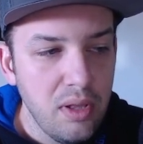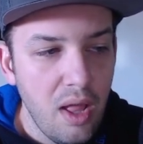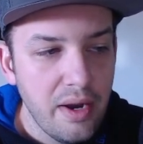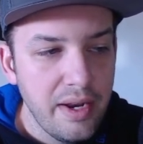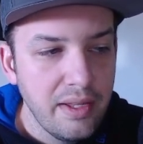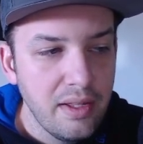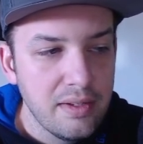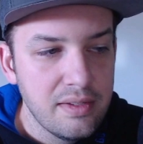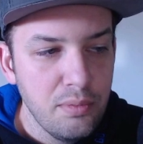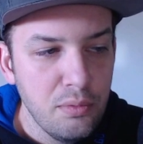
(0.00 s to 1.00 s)
plotting
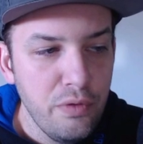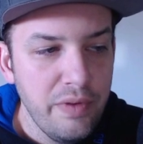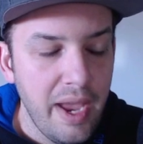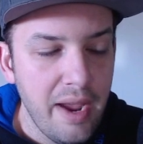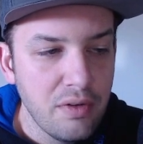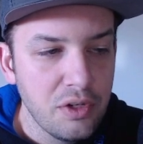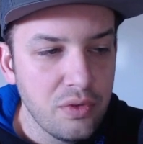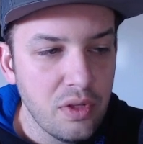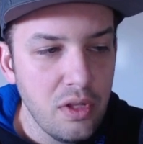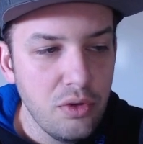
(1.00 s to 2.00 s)
a simple moving average
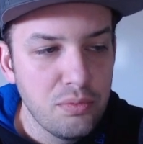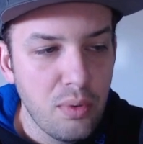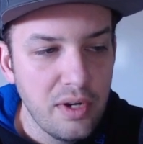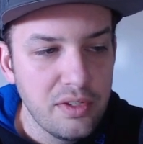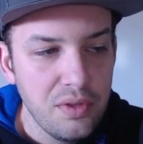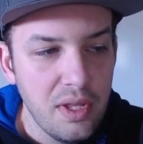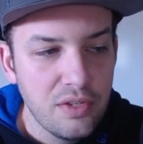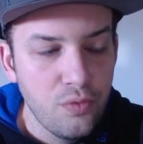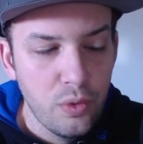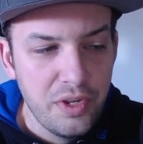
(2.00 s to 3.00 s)
for the closed price over the
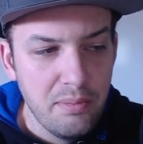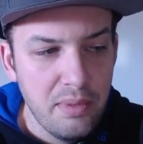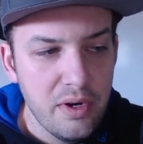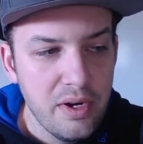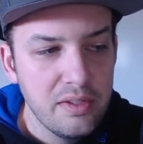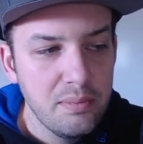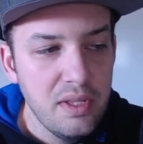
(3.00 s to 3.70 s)
last fourteen periods,